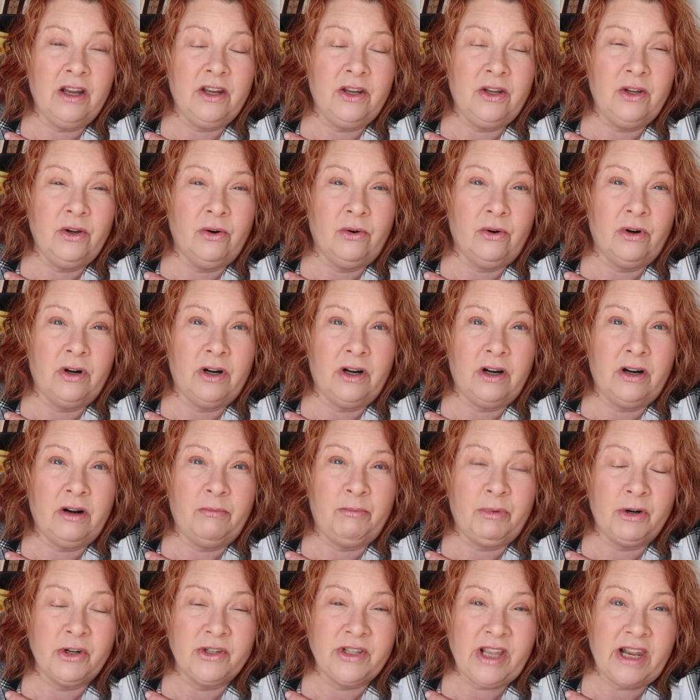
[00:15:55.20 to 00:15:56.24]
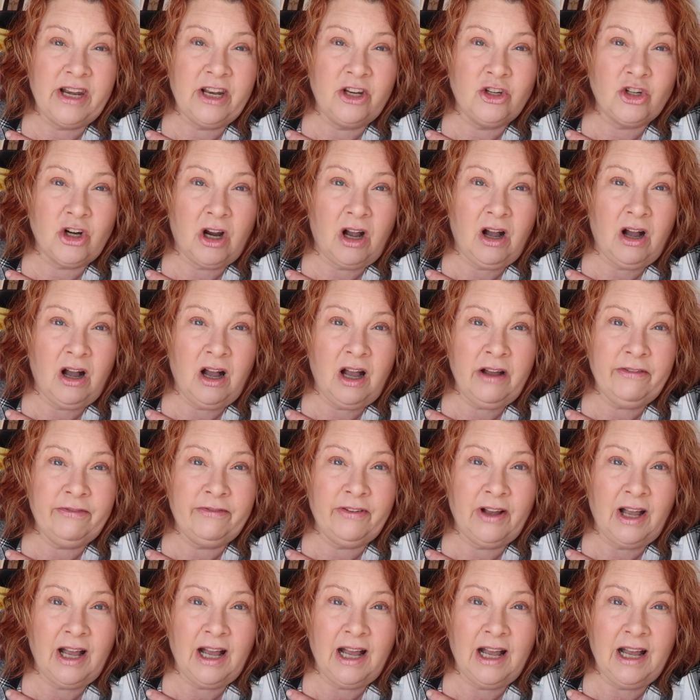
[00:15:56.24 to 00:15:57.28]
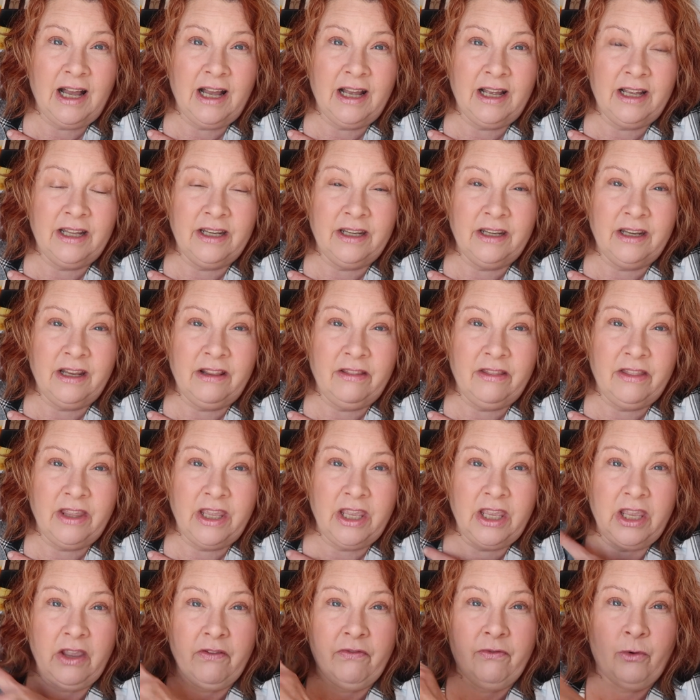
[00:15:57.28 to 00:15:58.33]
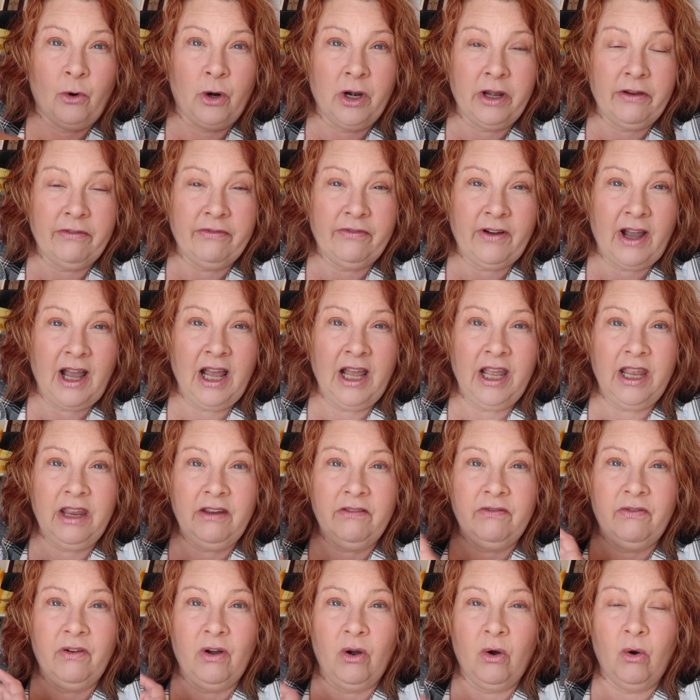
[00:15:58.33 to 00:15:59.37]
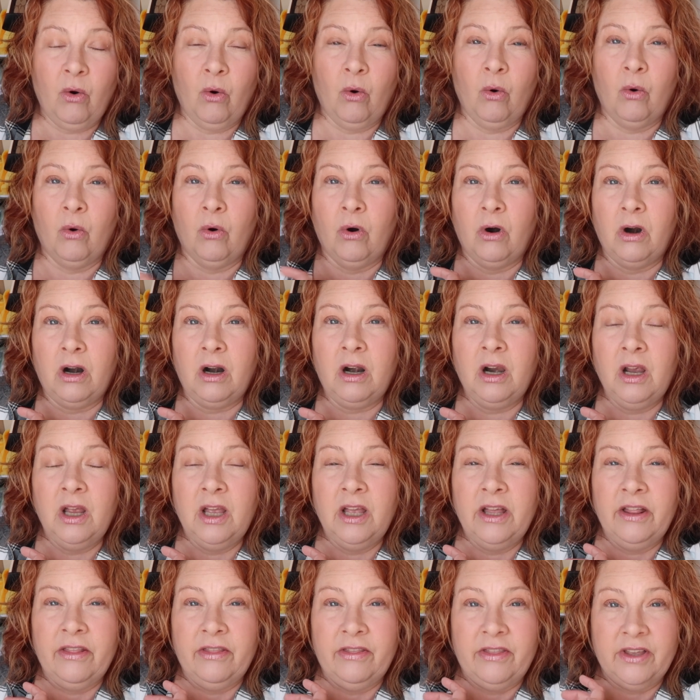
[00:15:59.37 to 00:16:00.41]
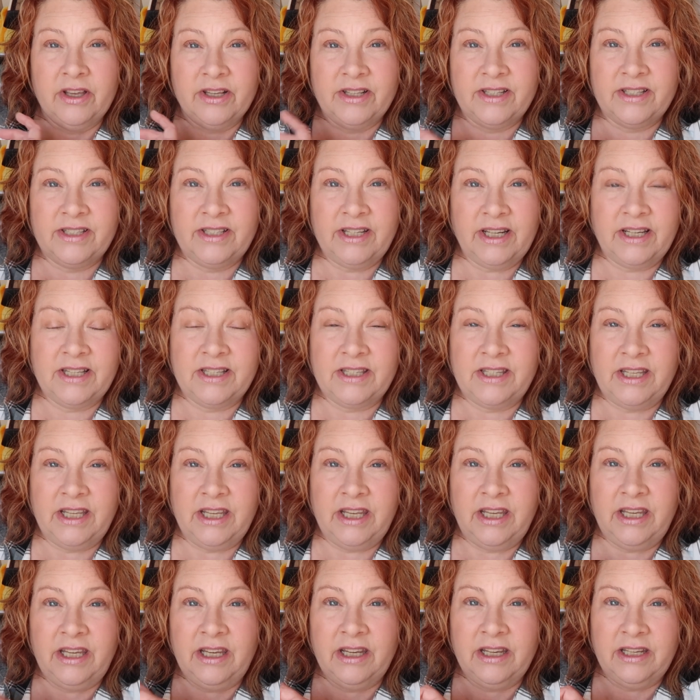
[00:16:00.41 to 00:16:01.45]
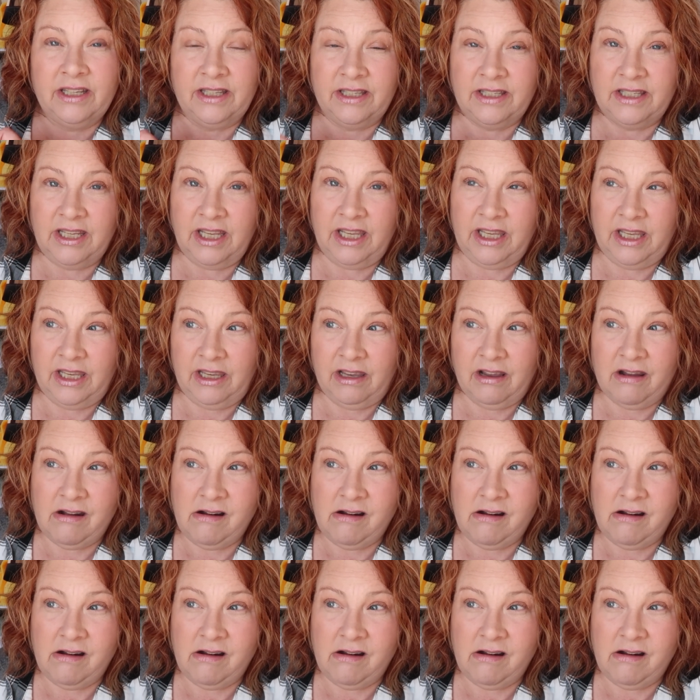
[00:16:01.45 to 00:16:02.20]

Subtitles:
your percentage off on the 45 or the 60D,